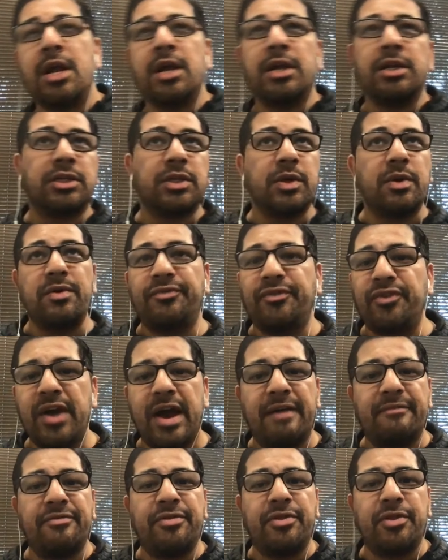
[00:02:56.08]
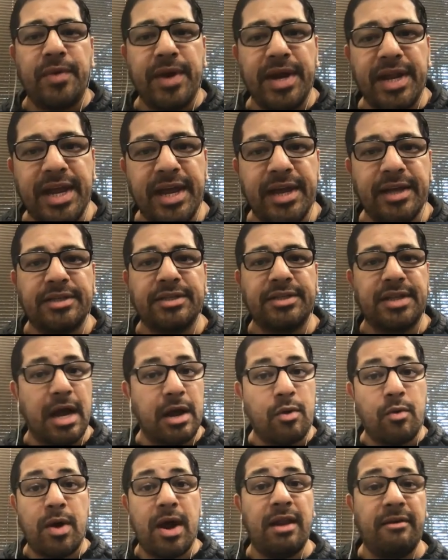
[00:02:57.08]
So if you have 3 kids
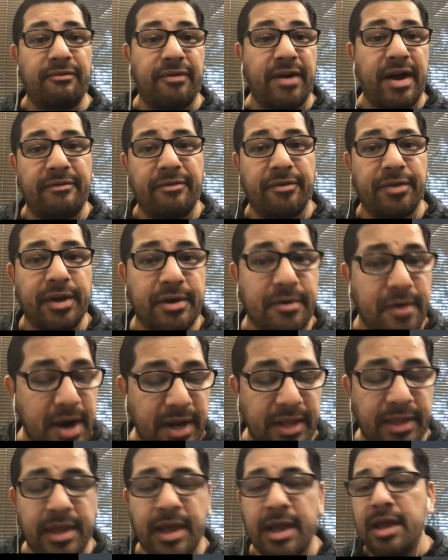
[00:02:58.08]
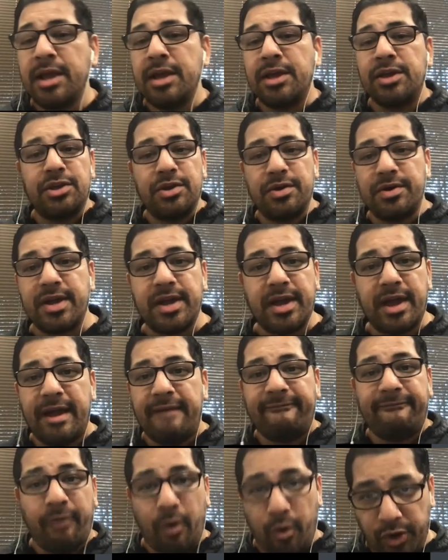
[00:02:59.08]
that qualify for the credit, you can
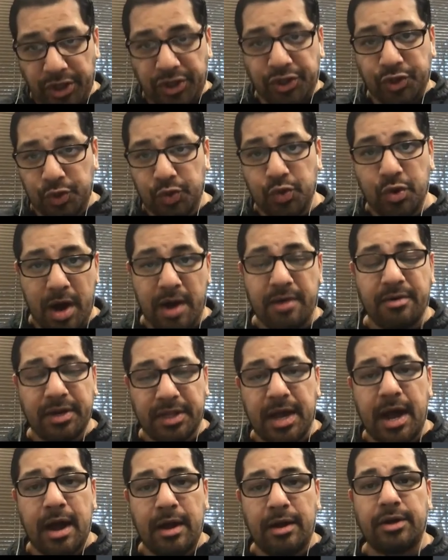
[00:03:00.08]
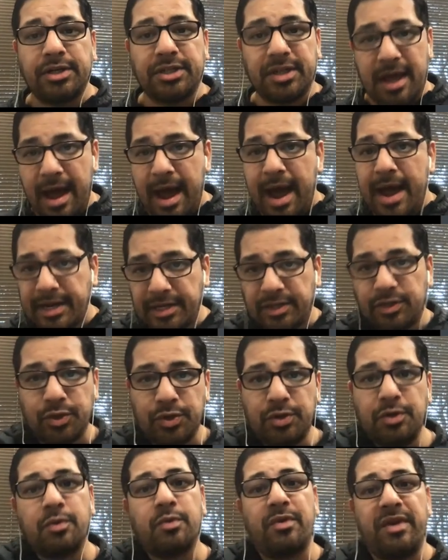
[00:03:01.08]
get $4,200 added to
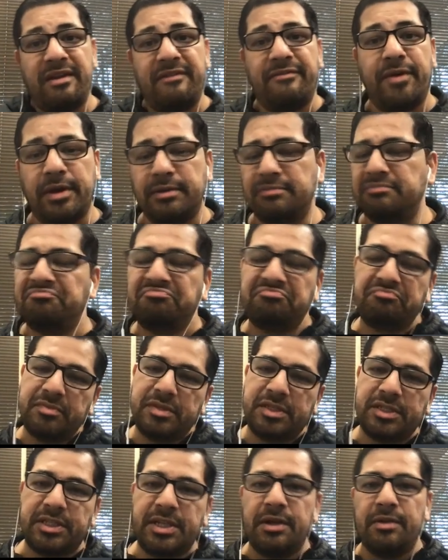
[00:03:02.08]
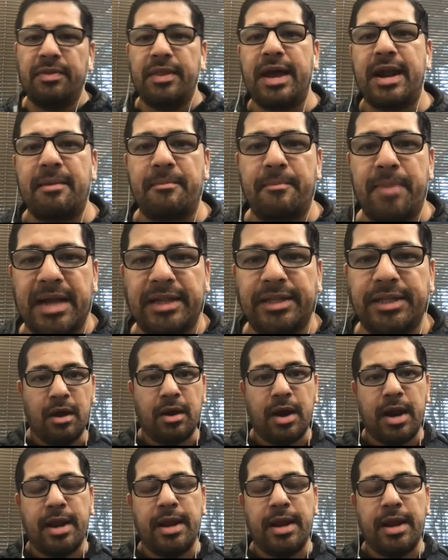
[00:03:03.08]
your refund. It's still not a bad deal. Right,